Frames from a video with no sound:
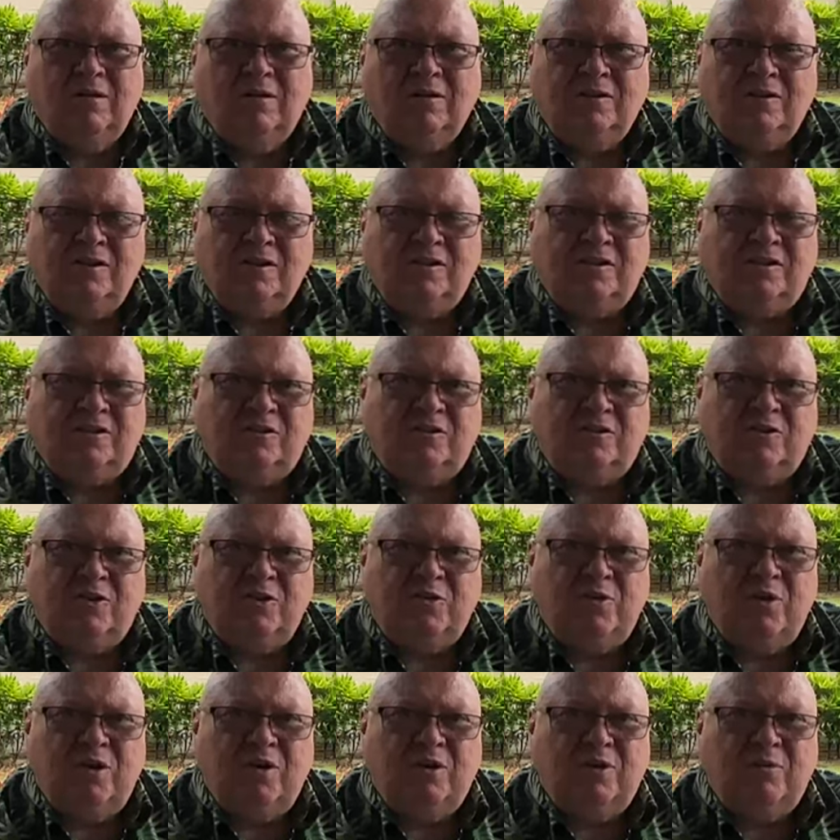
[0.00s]
Just
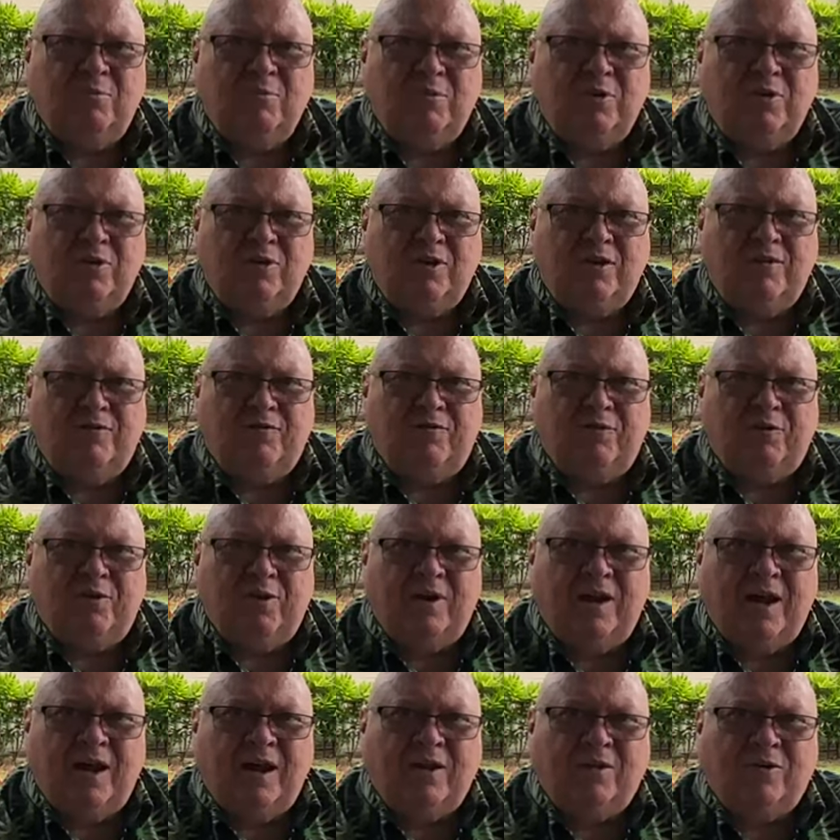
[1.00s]
$200 million for
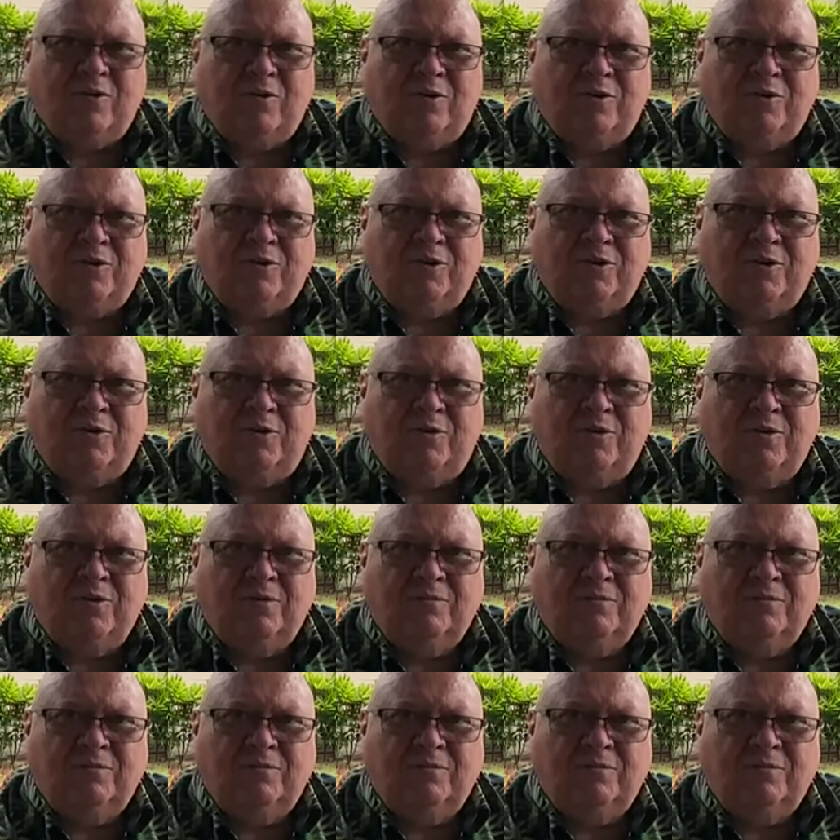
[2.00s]
an acre or two